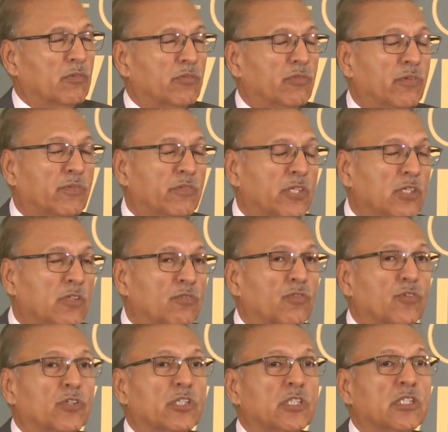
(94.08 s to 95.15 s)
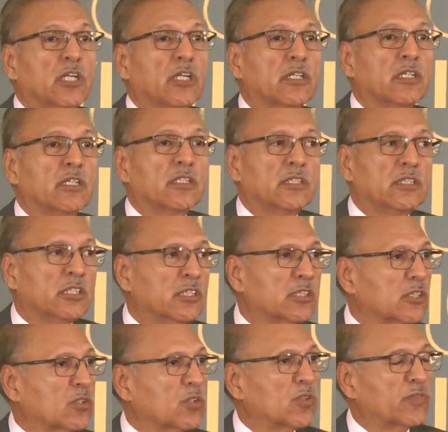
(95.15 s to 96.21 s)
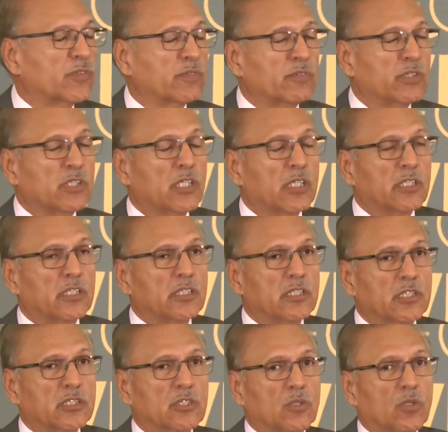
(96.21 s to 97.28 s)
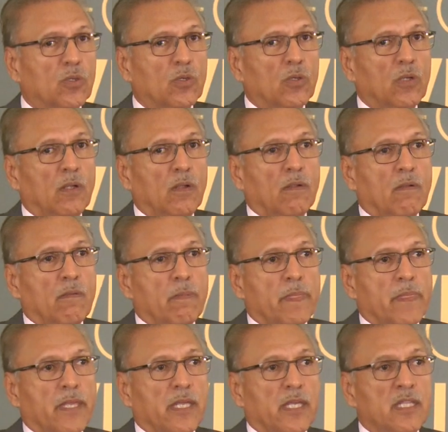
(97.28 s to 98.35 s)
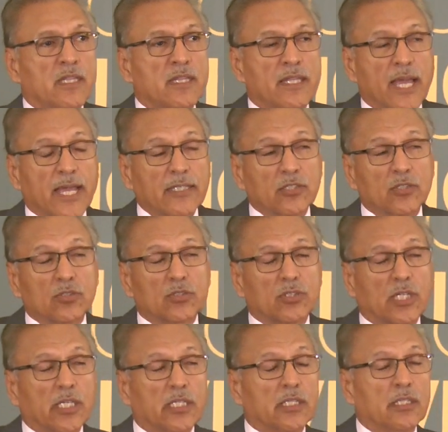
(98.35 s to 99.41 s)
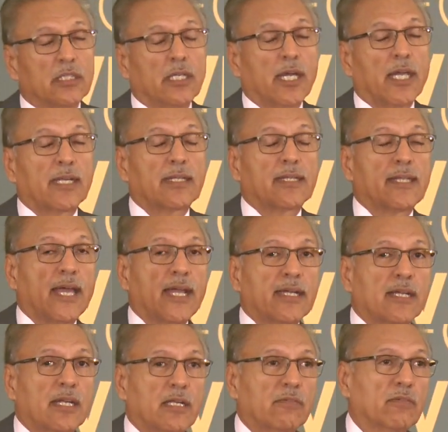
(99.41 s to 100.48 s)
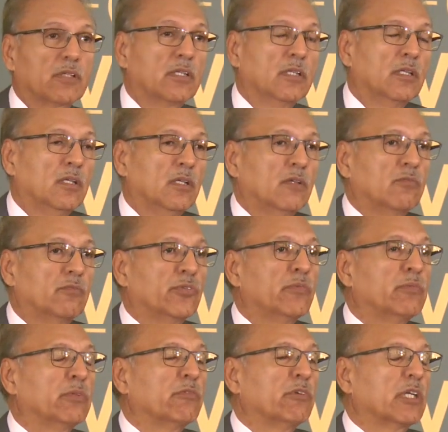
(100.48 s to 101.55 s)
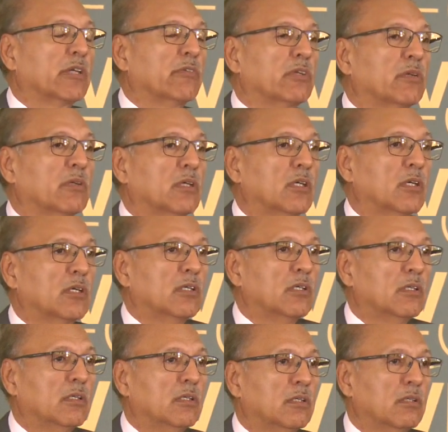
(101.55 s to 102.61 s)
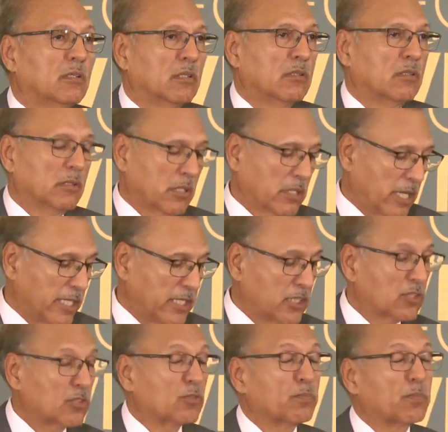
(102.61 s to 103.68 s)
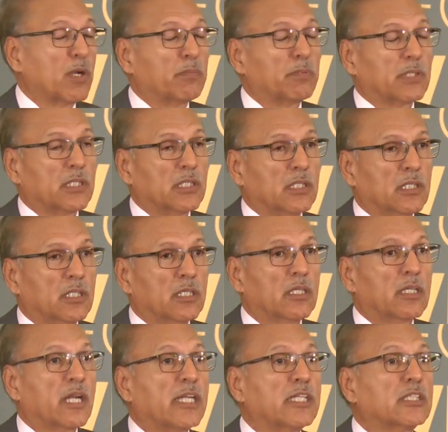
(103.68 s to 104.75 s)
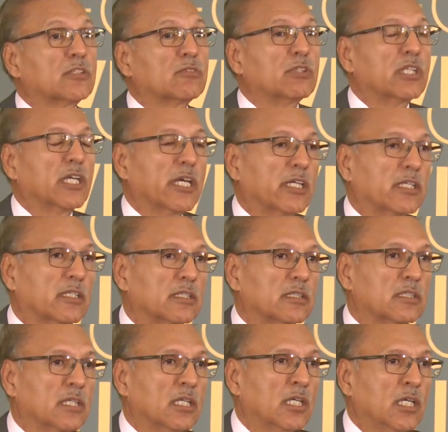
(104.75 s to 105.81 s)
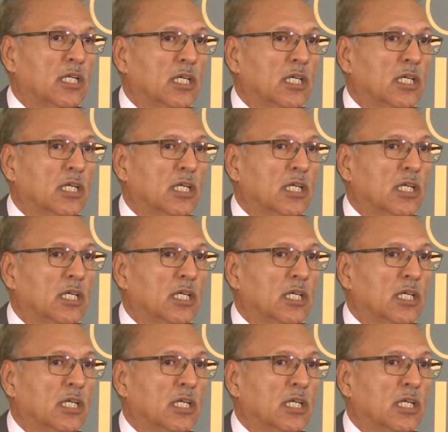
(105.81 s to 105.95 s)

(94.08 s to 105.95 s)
15 1400 years ago 1500 years ago in that society at that level women were given rights to property rights to inheritance